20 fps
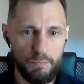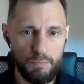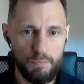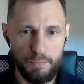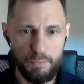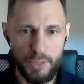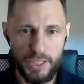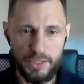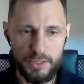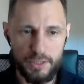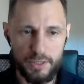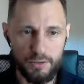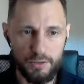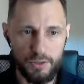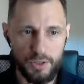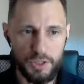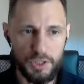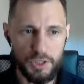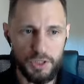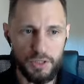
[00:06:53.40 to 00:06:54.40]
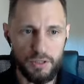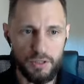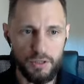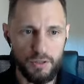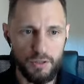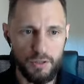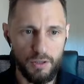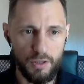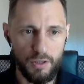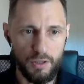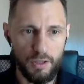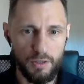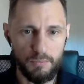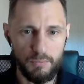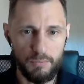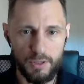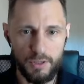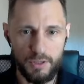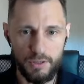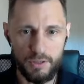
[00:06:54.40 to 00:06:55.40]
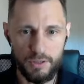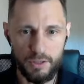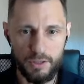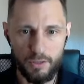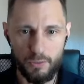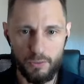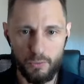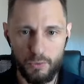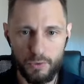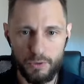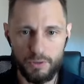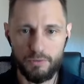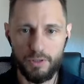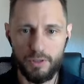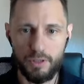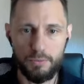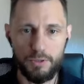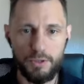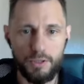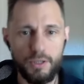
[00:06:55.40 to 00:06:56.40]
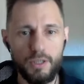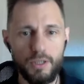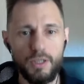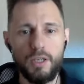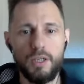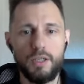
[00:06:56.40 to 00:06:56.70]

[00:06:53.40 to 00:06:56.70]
basically, I'm going to toggle word wrap here.